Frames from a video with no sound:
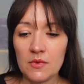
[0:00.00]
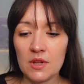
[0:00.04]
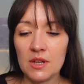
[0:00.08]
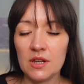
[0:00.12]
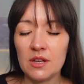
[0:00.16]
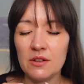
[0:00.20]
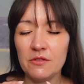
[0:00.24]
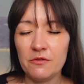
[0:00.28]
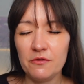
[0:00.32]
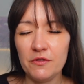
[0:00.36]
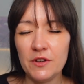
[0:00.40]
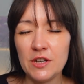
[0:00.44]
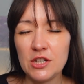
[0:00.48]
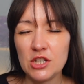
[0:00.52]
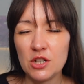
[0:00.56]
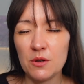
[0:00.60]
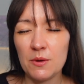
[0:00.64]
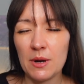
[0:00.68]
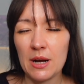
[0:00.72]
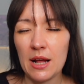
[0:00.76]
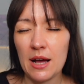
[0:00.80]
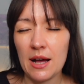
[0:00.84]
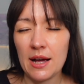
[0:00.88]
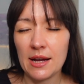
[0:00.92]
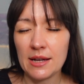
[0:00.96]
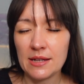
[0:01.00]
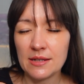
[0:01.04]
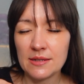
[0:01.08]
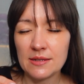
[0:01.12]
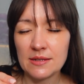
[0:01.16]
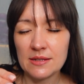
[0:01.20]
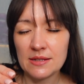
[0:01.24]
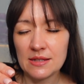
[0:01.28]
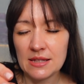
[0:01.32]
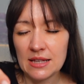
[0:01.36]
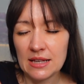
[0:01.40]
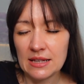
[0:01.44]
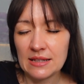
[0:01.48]
can
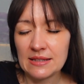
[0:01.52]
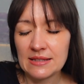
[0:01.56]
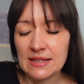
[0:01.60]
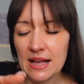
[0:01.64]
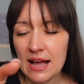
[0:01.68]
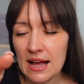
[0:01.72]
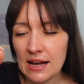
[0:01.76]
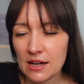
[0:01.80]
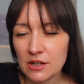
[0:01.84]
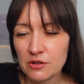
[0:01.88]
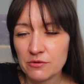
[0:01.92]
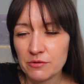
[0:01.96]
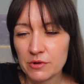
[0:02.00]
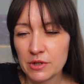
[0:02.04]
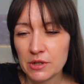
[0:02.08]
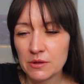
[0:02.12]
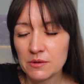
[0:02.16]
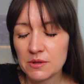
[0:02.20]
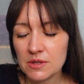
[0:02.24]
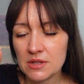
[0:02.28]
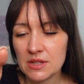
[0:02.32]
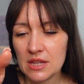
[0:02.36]
visualize the exact route.